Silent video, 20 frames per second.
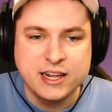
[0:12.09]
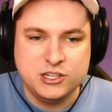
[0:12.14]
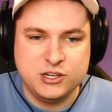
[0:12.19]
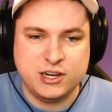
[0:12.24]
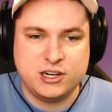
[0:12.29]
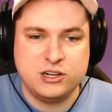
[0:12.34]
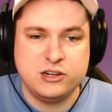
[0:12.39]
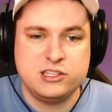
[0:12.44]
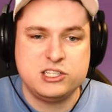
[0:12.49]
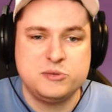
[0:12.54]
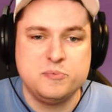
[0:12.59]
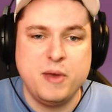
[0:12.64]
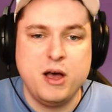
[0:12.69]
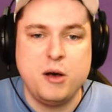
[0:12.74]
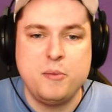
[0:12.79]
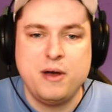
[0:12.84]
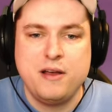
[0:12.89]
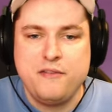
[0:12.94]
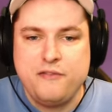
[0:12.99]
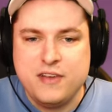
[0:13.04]
Trick or treat,
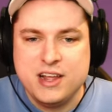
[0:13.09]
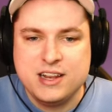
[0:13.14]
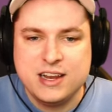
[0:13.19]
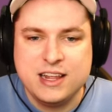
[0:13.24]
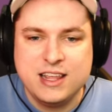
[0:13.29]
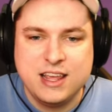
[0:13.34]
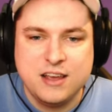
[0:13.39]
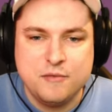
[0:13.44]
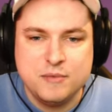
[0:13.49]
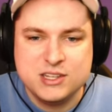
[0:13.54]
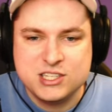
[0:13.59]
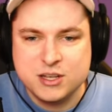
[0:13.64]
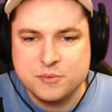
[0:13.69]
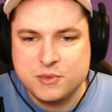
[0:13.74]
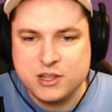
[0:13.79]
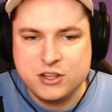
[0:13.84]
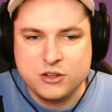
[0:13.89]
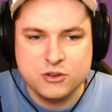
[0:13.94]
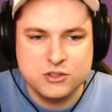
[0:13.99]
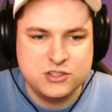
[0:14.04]
smell my feet and give me
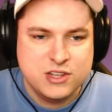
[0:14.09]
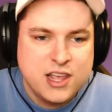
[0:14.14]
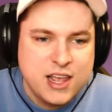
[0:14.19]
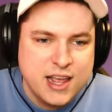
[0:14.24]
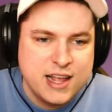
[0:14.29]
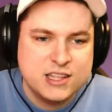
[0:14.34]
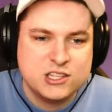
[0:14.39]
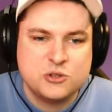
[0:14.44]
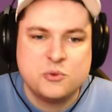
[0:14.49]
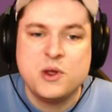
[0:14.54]
something good to eat.